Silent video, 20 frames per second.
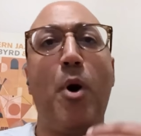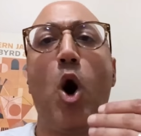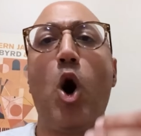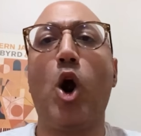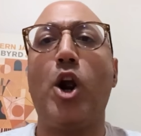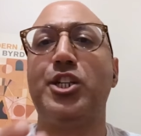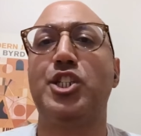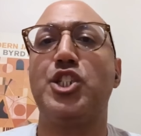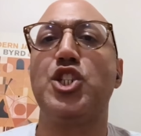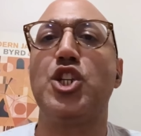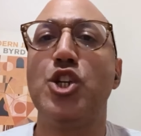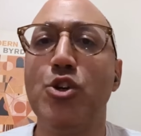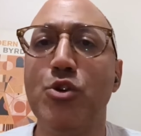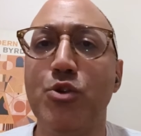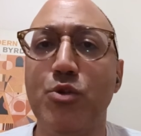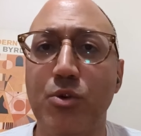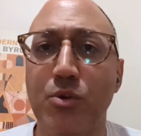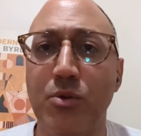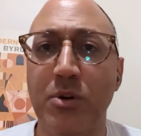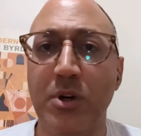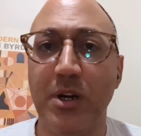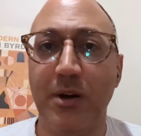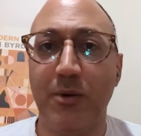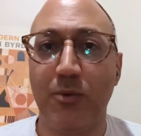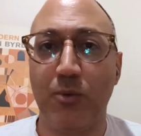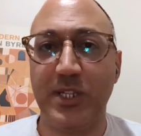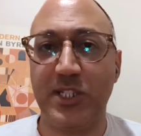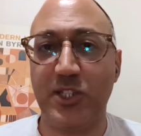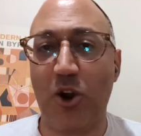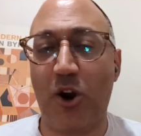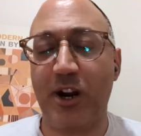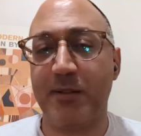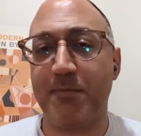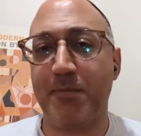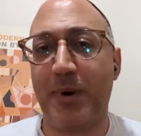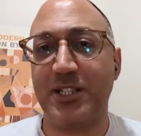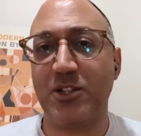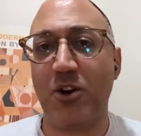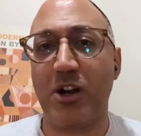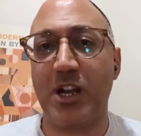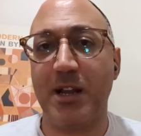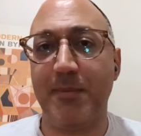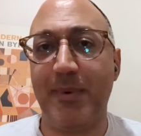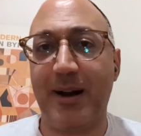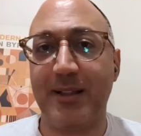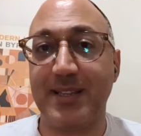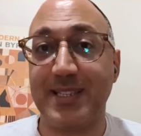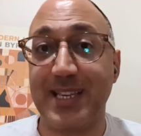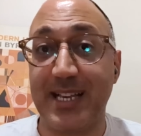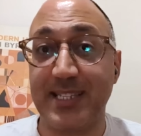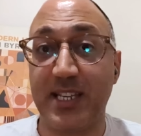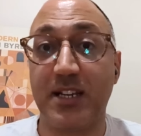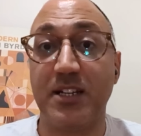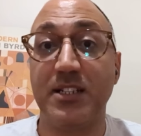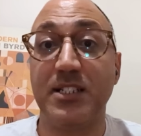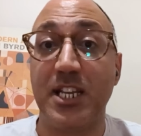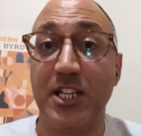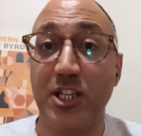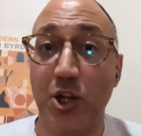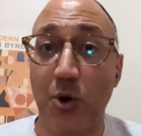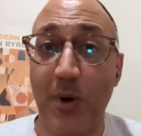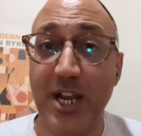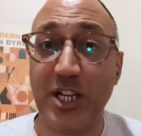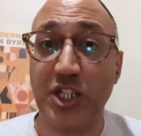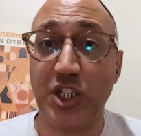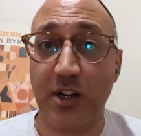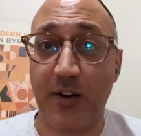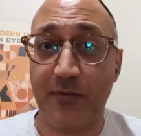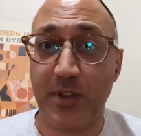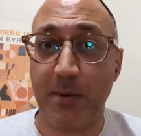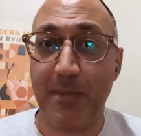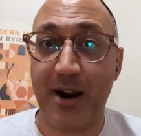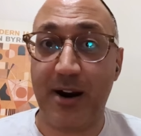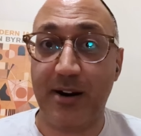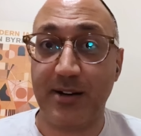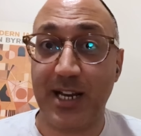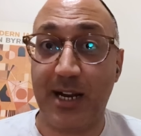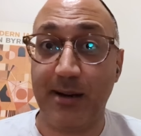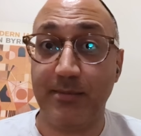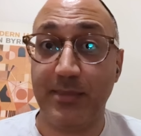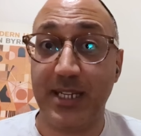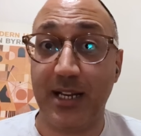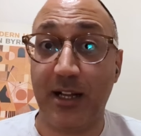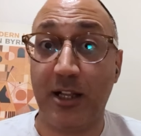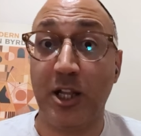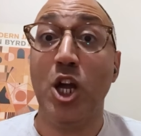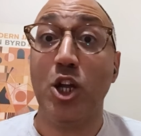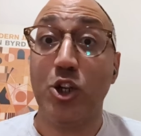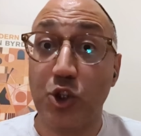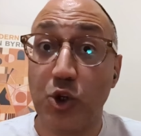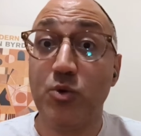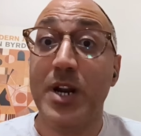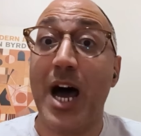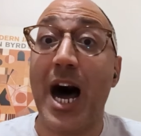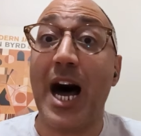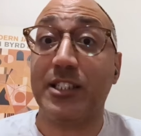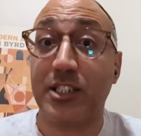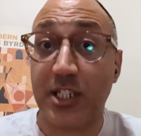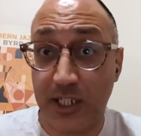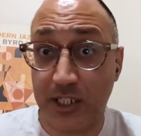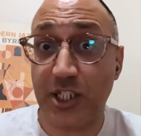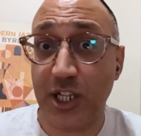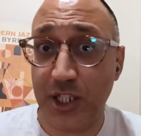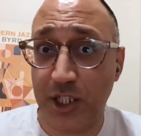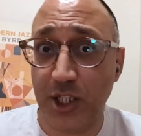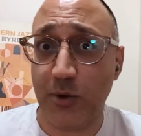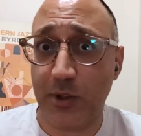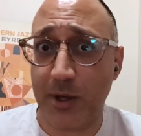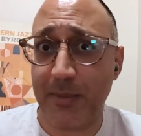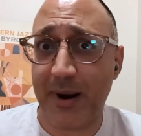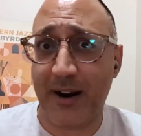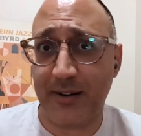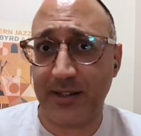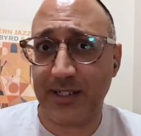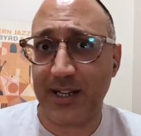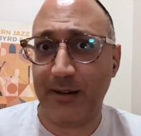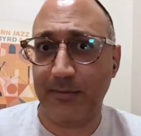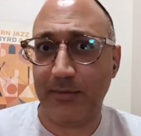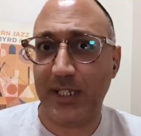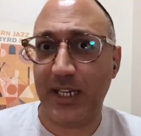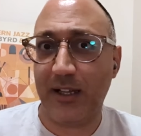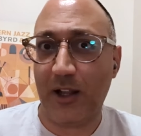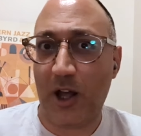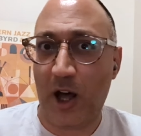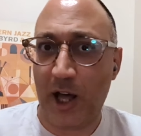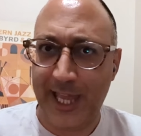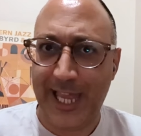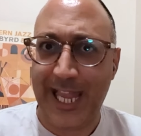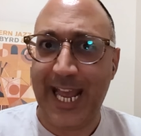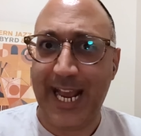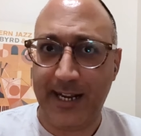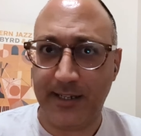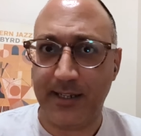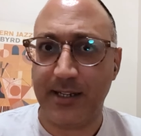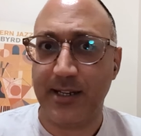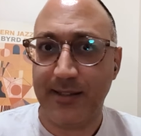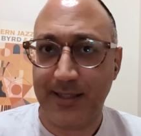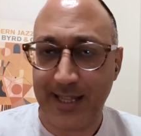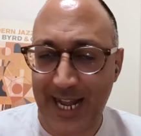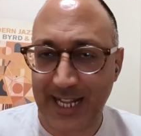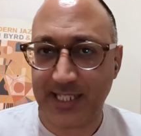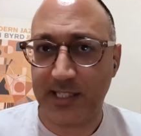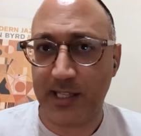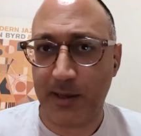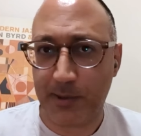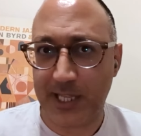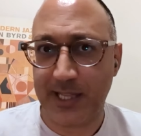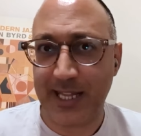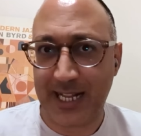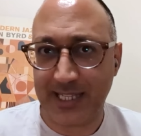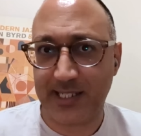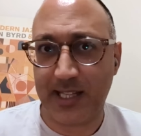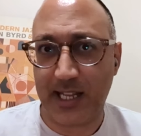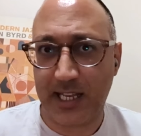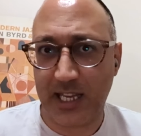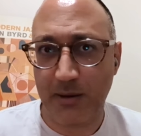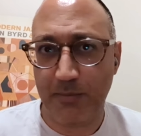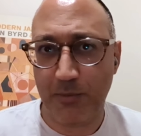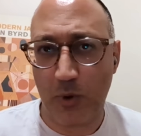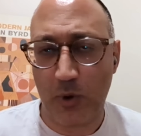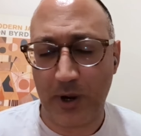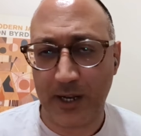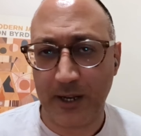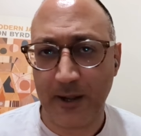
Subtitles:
part two. We started by talking about this as a continuation of the maritime. Do not continue the maritime deal on land. That's the key.